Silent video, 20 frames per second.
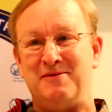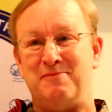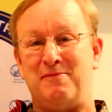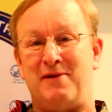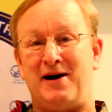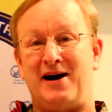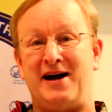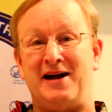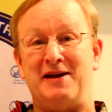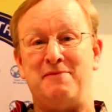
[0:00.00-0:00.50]

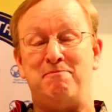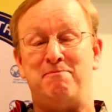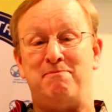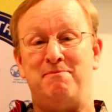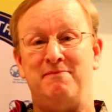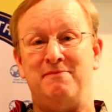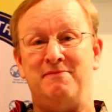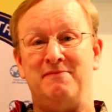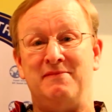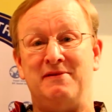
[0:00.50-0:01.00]
My
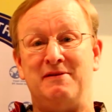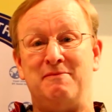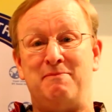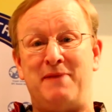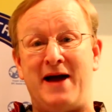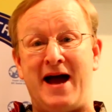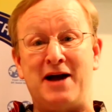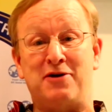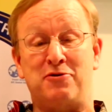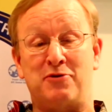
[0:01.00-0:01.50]

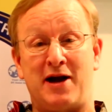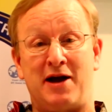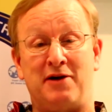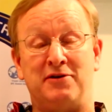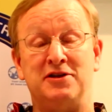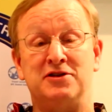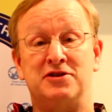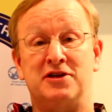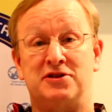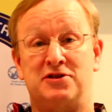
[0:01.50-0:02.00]

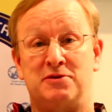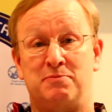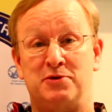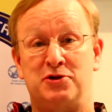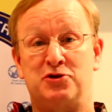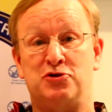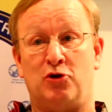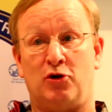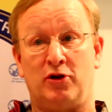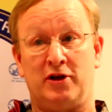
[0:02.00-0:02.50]
background is as a
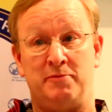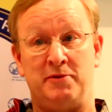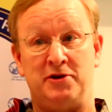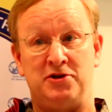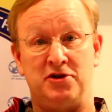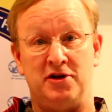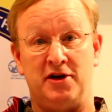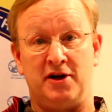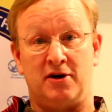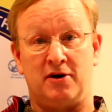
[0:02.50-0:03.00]
petroleum
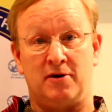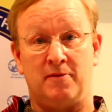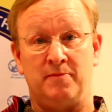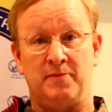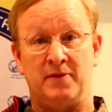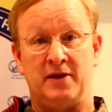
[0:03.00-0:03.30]
engineer.